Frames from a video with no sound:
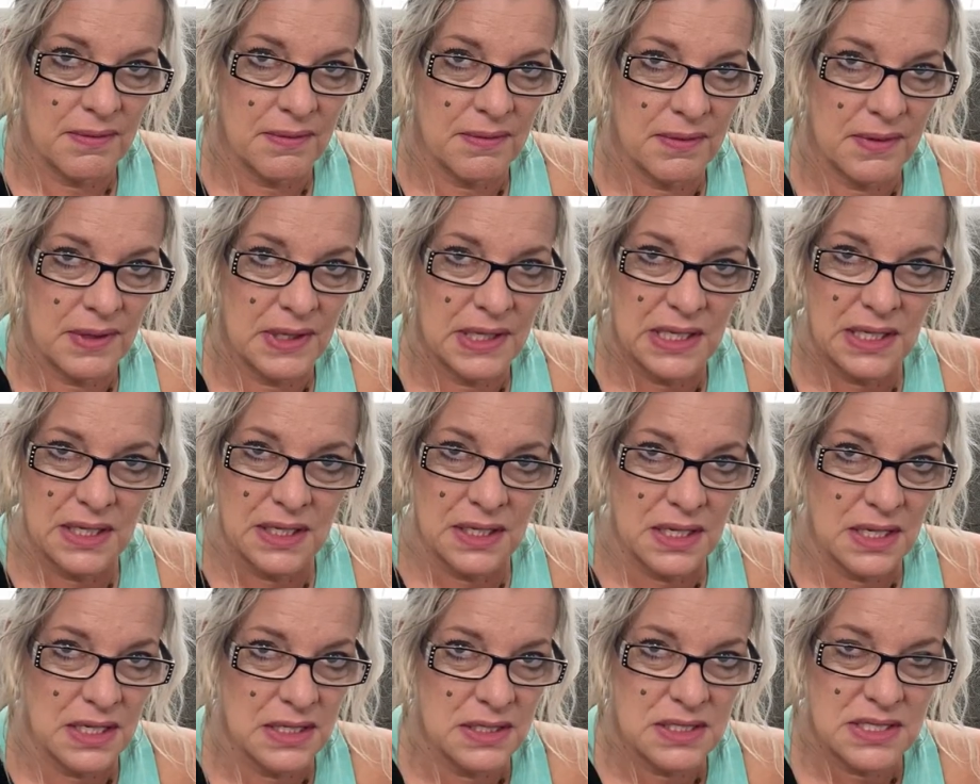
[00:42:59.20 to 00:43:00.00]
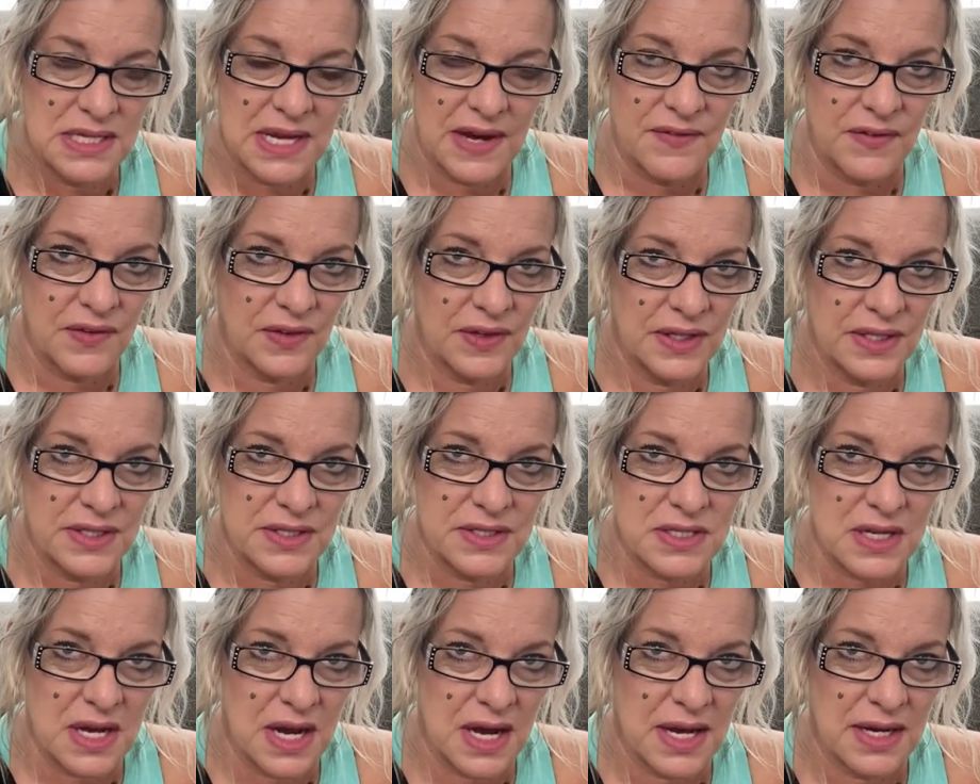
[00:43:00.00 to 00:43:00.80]
He's definitely
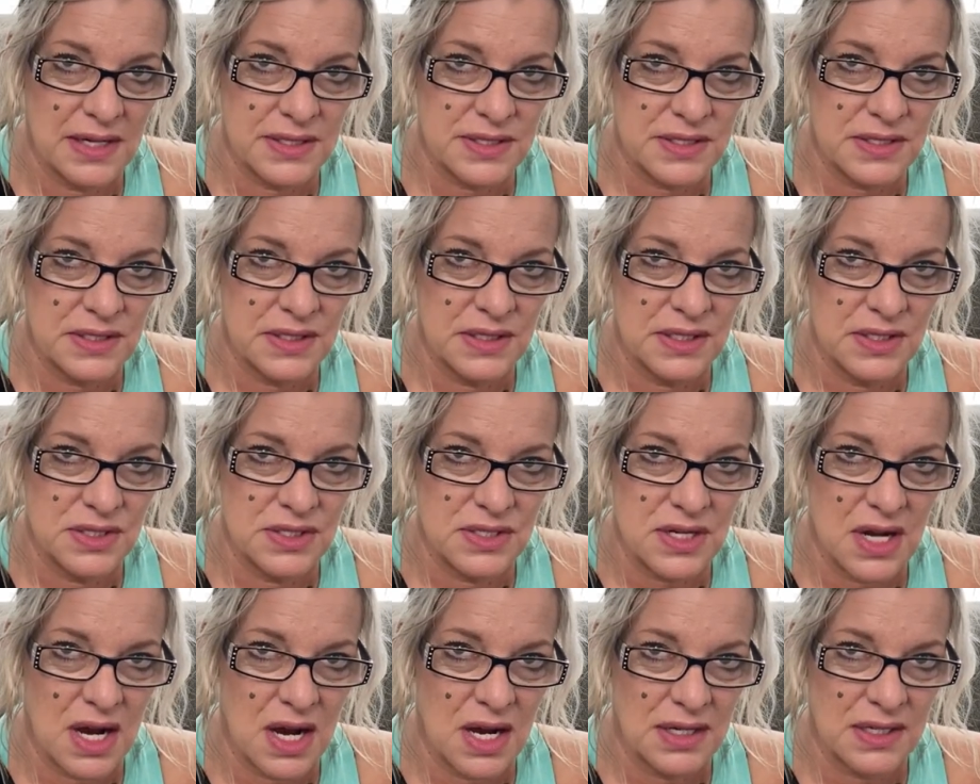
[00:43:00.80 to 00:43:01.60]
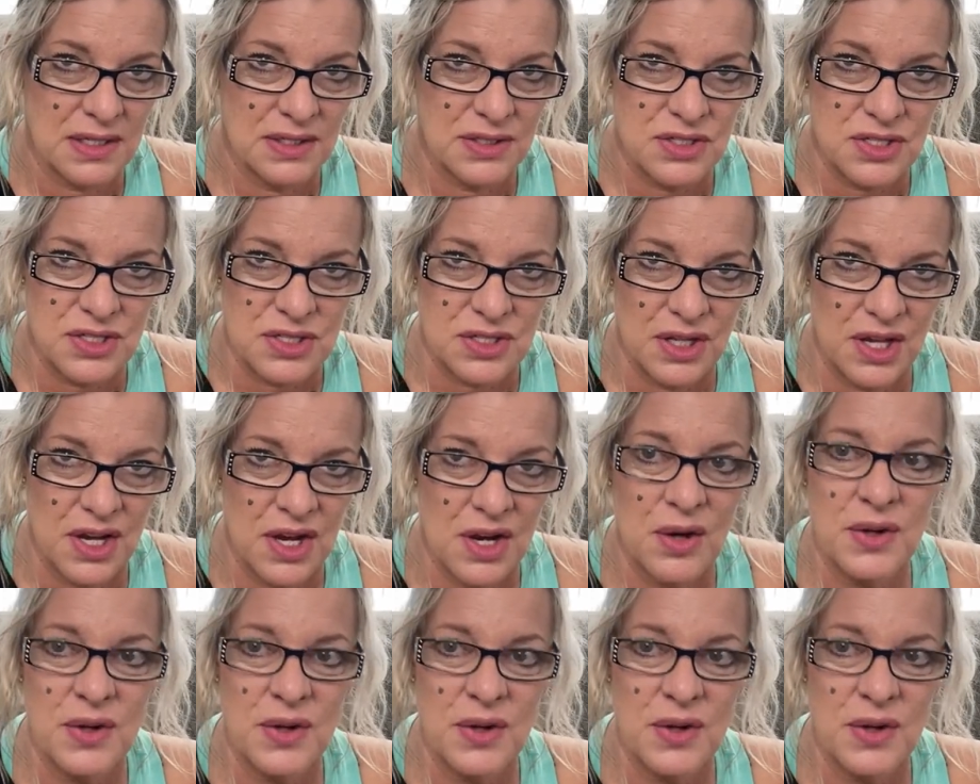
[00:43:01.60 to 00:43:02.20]
exhausted. He's talking slow.